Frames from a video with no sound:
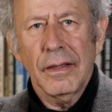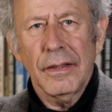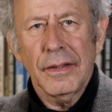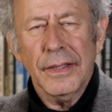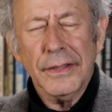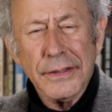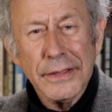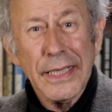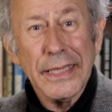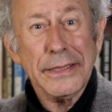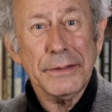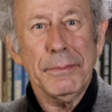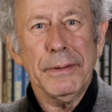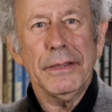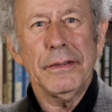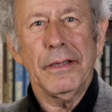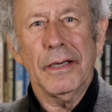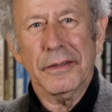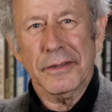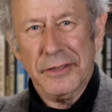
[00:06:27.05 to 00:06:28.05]
This has
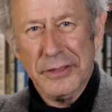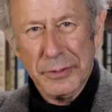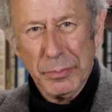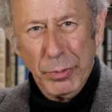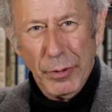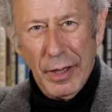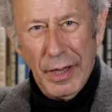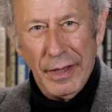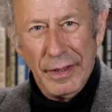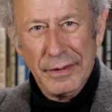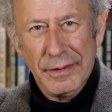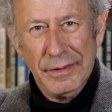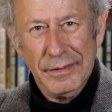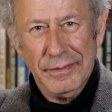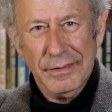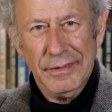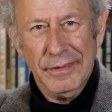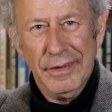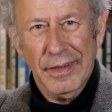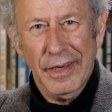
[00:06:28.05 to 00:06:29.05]
been Douglas Bloch.
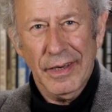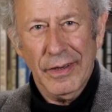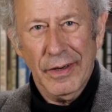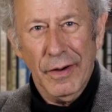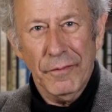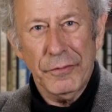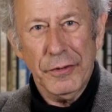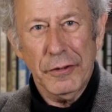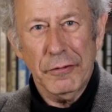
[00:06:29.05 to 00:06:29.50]
I hope